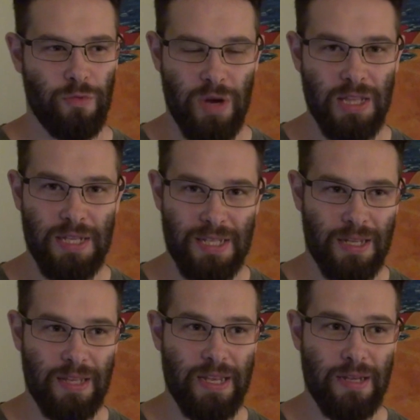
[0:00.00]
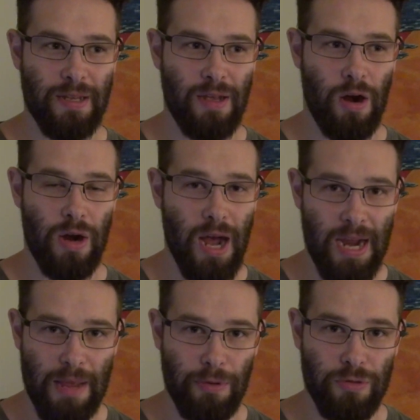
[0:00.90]
realistically are
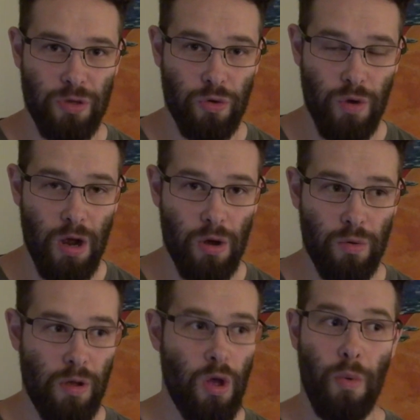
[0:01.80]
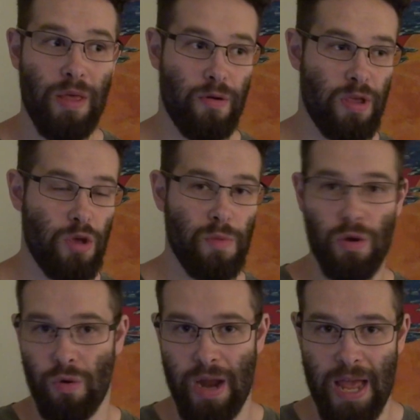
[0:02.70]
not able to grow, whether
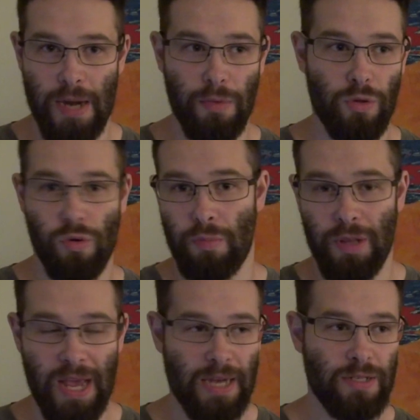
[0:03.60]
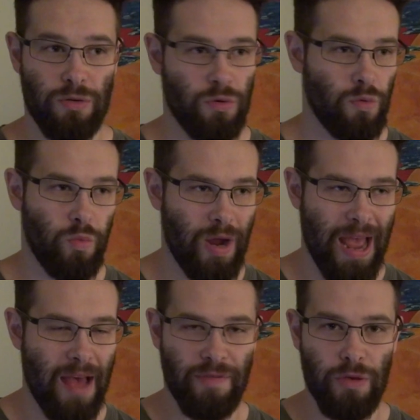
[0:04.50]
human or animal or plant or what
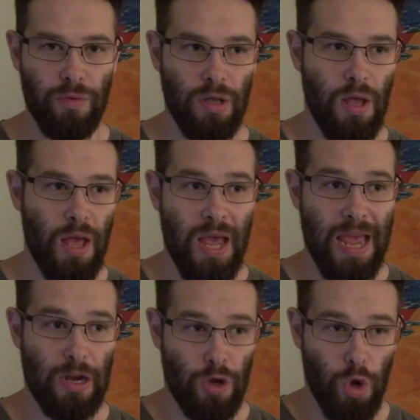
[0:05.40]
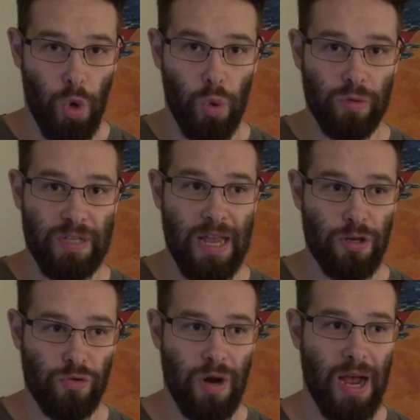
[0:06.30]
have you, in cold
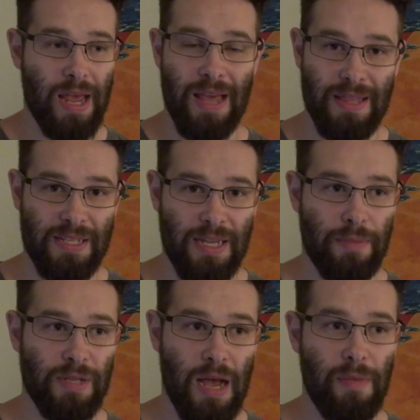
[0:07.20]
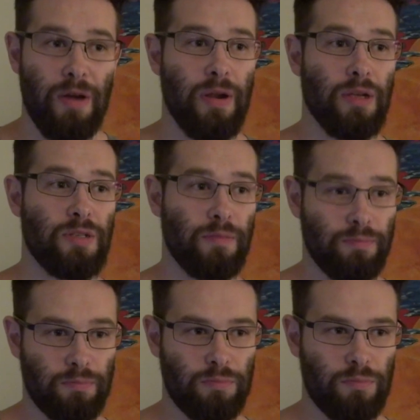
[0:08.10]
and dry at the same time areas.